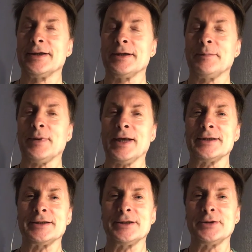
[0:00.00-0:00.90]

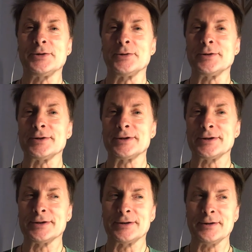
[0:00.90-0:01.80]
plants indoors,
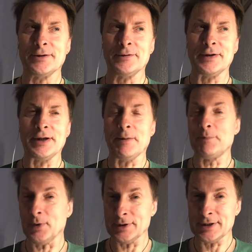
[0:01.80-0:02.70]
whether they're
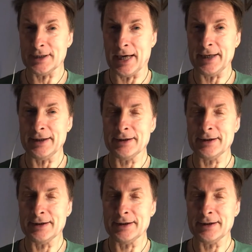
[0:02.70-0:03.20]
bonsai